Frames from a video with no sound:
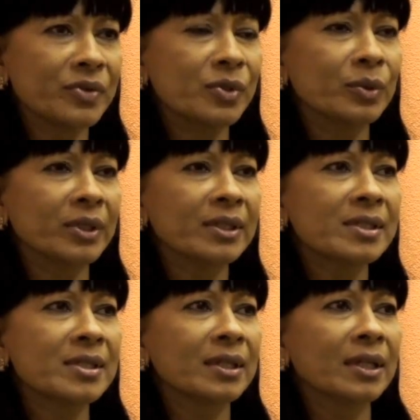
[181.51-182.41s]
of
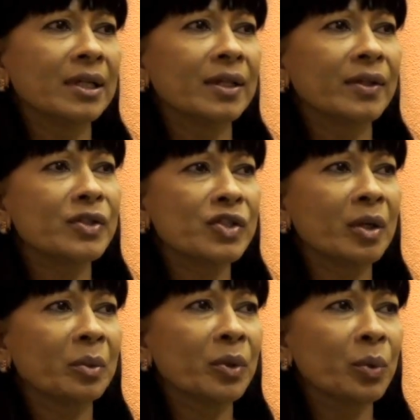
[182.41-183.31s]
students. This
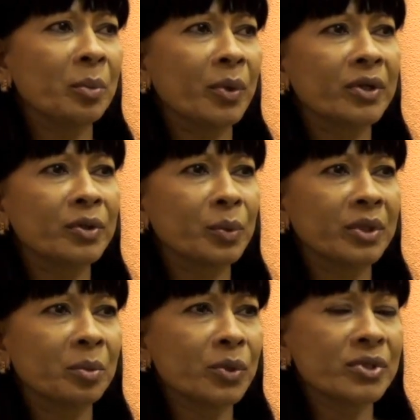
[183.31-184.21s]
summer, we partnered
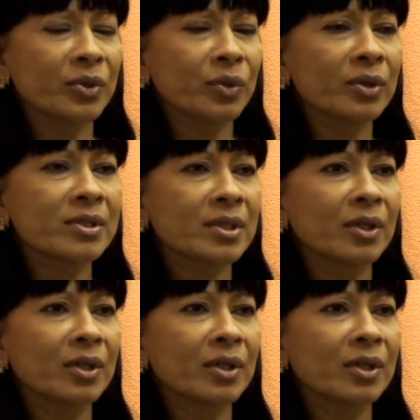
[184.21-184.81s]
with the Boys and Girls